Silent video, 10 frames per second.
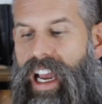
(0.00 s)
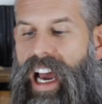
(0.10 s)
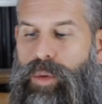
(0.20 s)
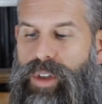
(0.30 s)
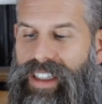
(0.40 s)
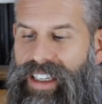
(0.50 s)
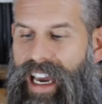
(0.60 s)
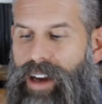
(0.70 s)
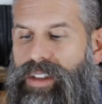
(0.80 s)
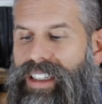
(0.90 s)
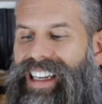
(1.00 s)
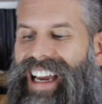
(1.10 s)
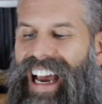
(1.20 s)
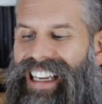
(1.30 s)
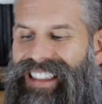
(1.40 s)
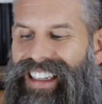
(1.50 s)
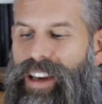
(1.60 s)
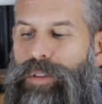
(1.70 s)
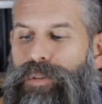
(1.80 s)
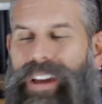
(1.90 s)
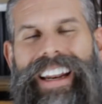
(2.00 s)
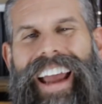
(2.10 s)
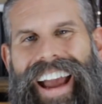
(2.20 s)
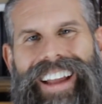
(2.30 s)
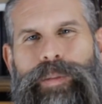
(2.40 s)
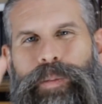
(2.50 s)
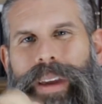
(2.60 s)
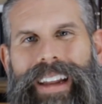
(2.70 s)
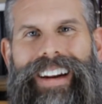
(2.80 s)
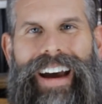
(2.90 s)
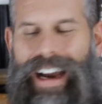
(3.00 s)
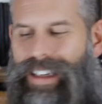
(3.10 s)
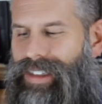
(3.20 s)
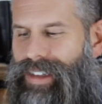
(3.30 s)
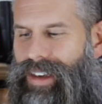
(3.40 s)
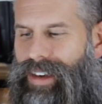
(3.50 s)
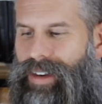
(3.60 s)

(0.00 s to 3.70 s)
and was accounted as if it had been Isaac.